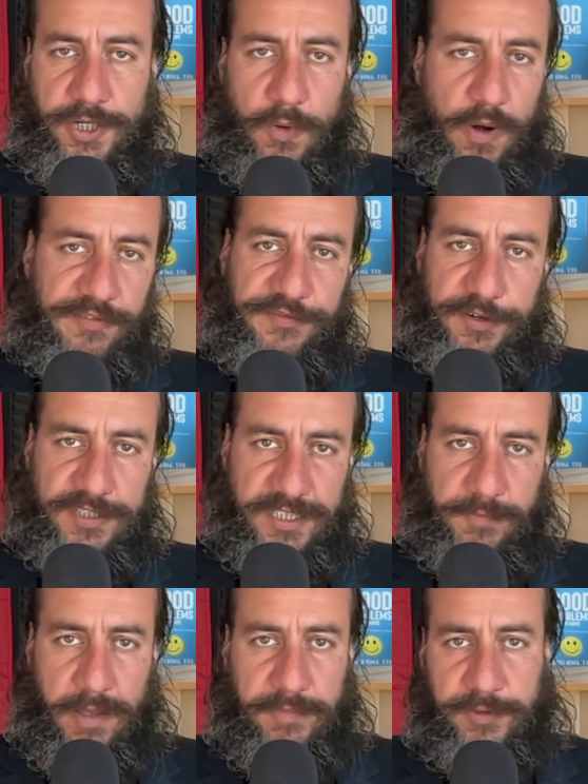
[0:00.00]
Our First
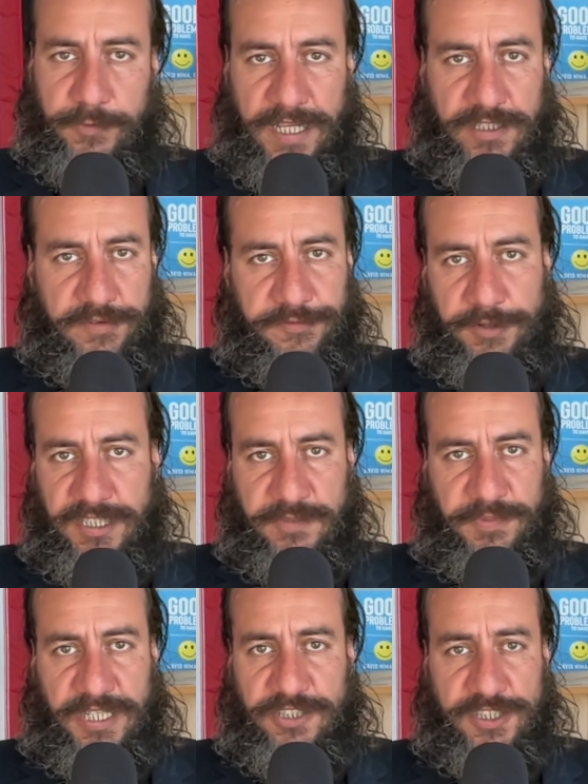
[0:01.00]
Amendment right to free
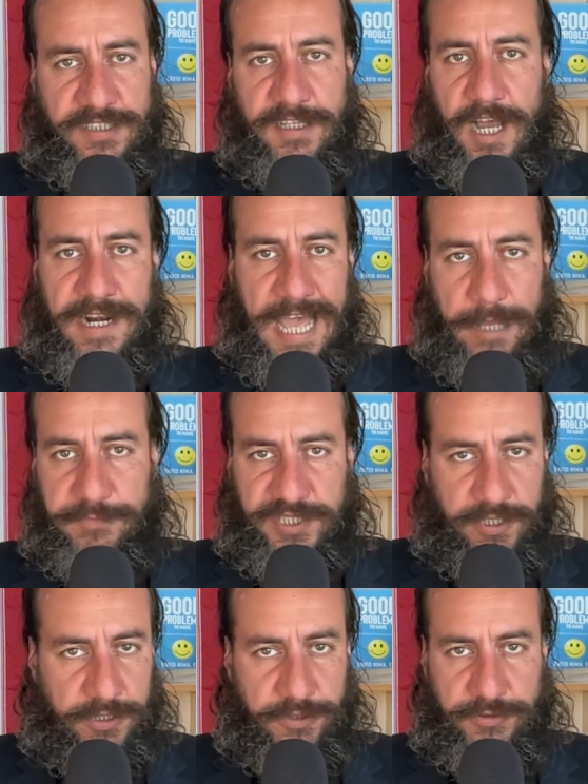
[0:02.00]
speech is not
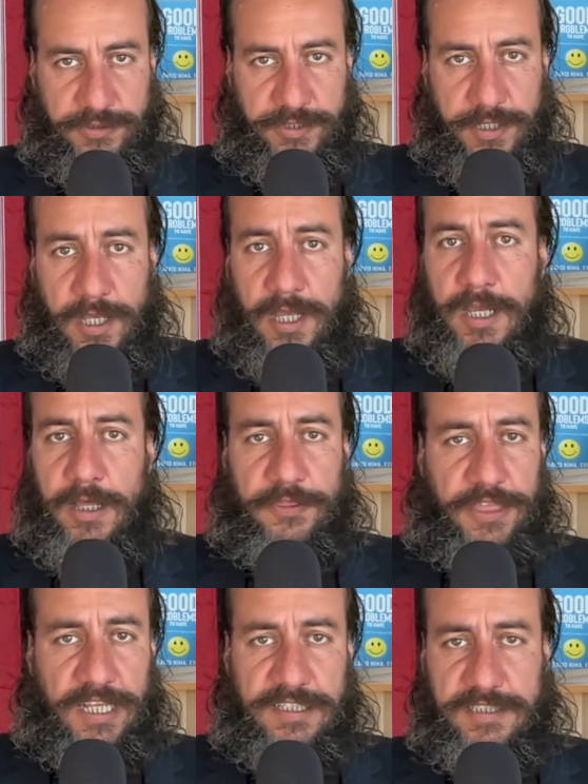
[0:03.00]
absolute.
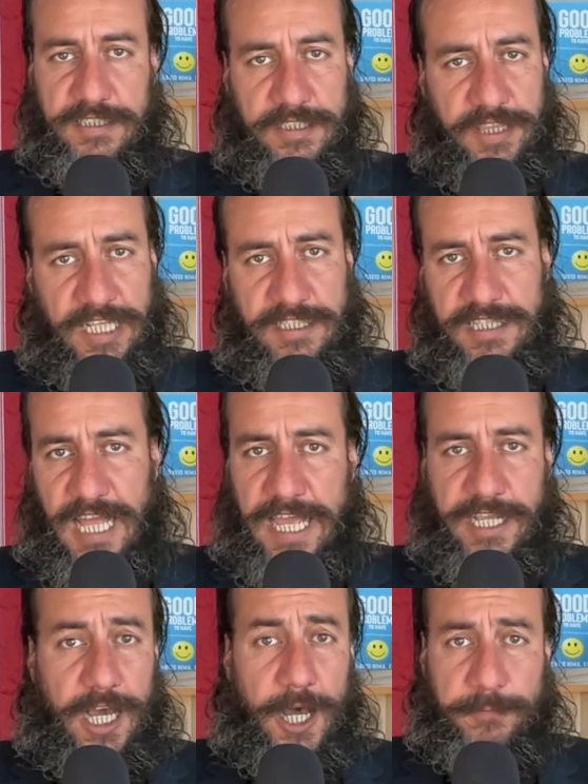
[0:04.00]
Things
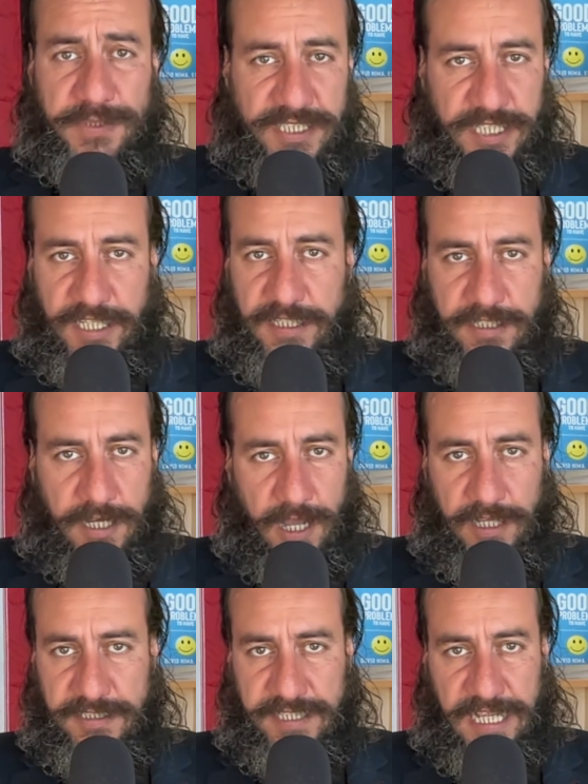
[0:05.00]
like obscene
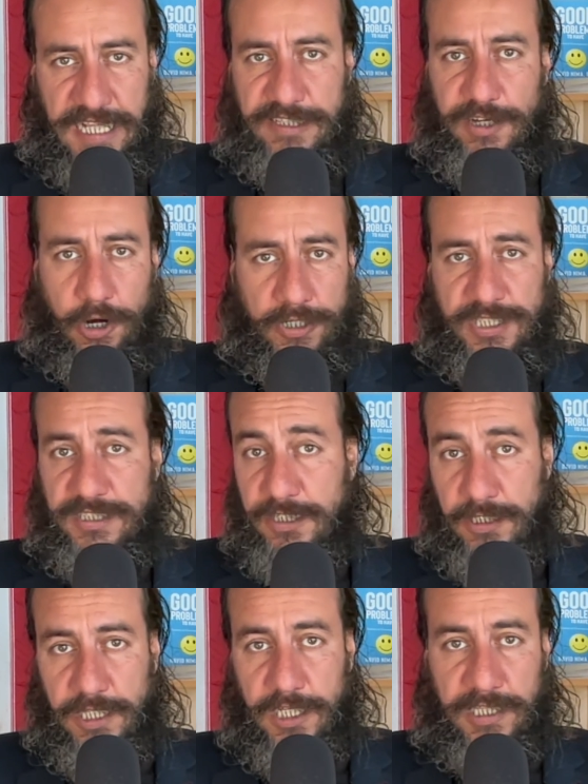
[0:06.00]
content are
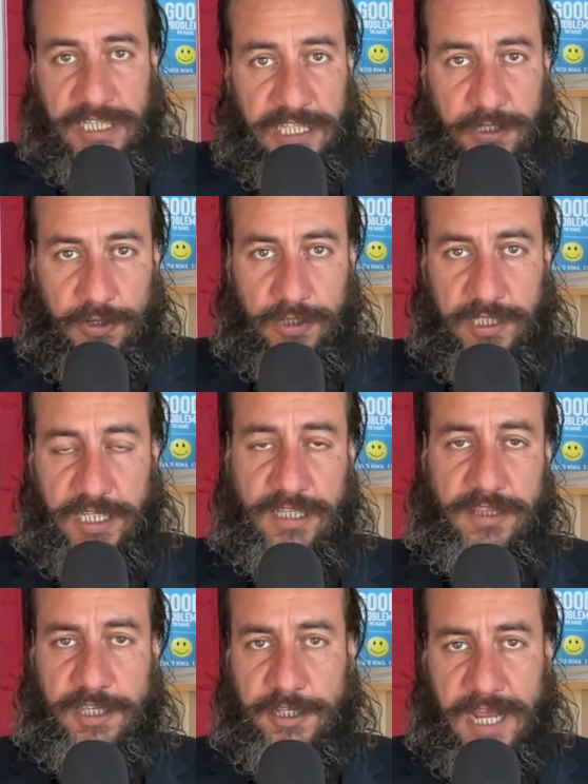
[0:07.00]
still illegal
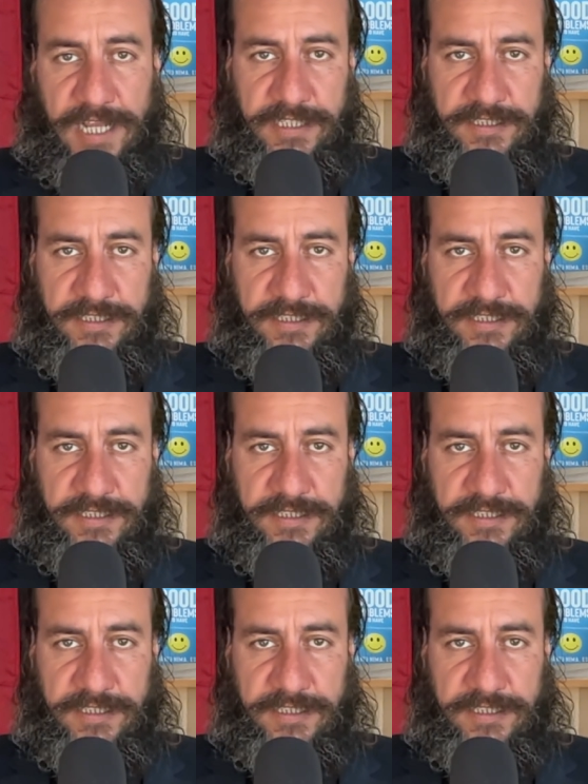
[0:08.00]
in the United